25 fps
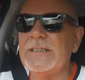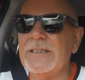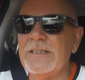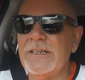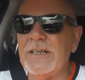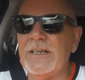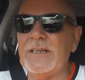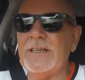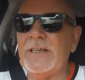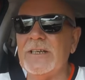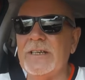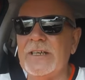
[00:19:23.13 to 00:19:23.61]

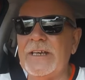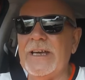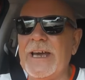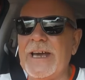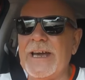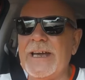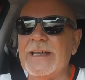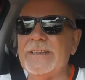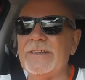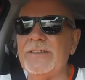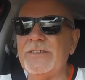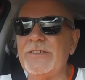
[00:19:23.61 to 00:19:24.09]
Luckily,
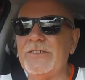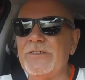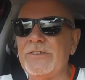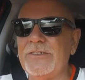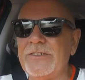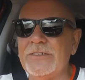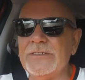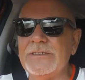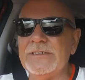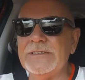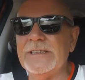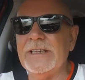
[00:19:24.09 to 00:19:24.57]

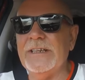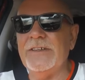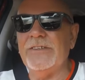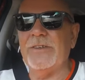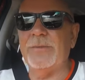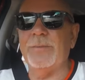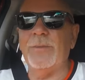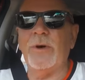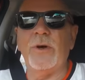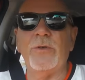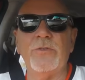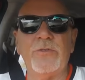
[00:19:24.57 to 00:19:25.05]
Hans is
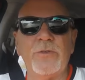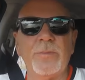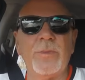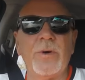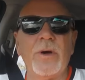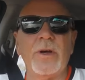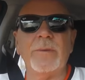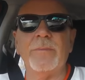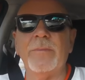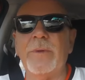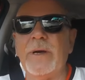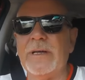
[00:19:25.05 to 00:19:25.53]
a
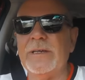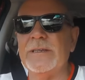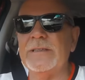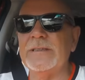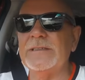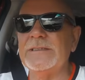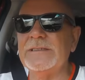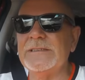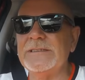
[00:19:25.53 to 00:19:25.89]
motorbike man.